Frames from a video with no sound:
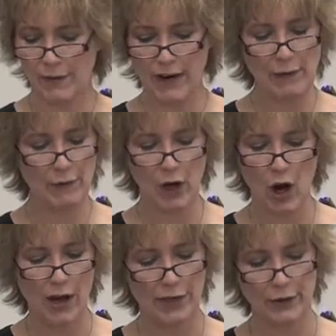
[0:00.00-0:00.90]
favorite
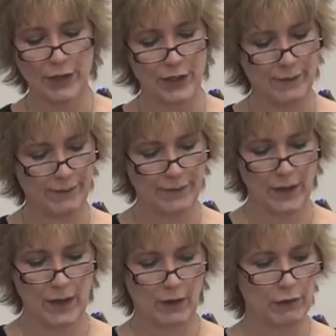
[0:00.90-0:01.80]
authors,
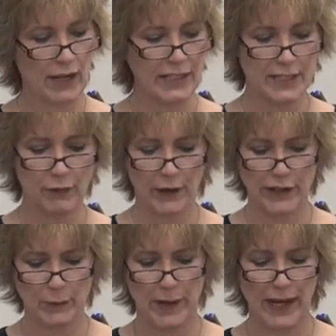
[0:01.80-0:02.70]
Francis
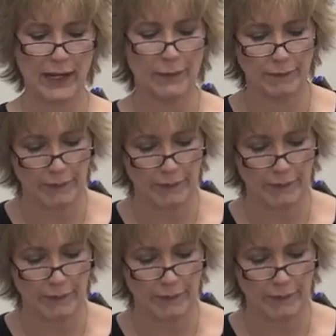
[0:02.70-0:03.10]
Frangipane.